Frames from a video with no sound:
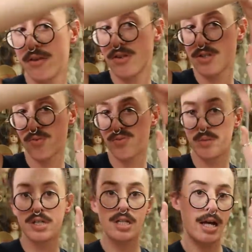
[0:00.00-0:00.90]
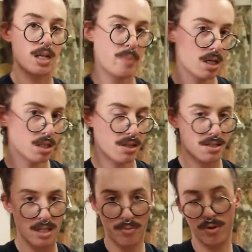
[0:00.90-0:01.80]
and then there's a ribbon headband that
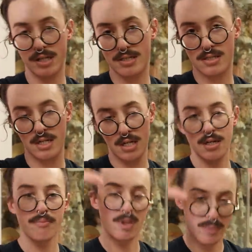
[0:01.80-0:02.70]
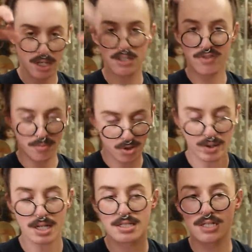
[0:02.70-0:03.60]
separates the bangs from the
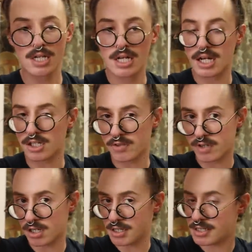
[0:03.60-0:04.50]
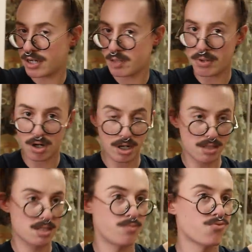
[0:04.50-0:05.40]
rest, and you've got a side part
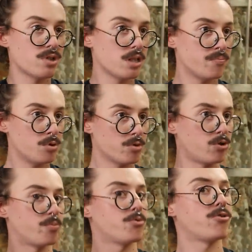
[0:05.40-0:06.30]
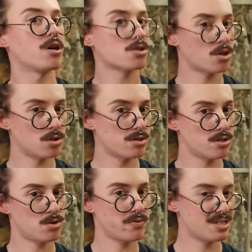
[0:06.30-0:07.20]
and some really beautiful bouffant curls that
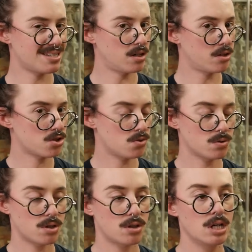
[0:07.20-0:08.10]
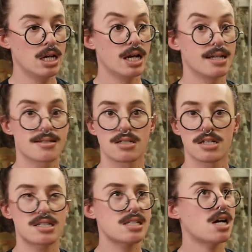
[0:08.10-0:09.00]
sort of sit on the shoulder, and it's
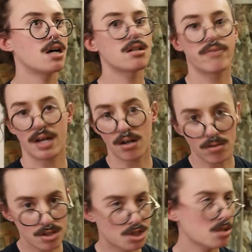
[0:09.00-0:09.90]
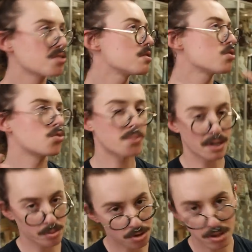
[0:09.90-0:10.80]
a ton of hair, and she looks
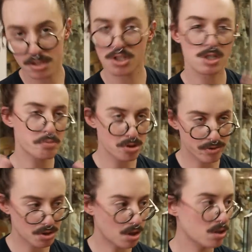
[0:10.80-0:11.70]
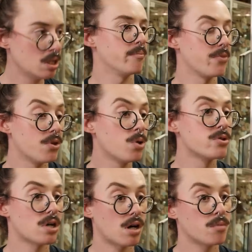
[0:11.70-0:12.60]
incredible, and she's a beautiful doll.
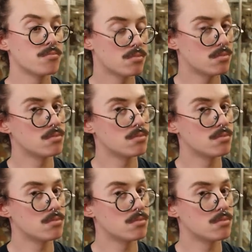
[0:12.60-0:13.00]
Those are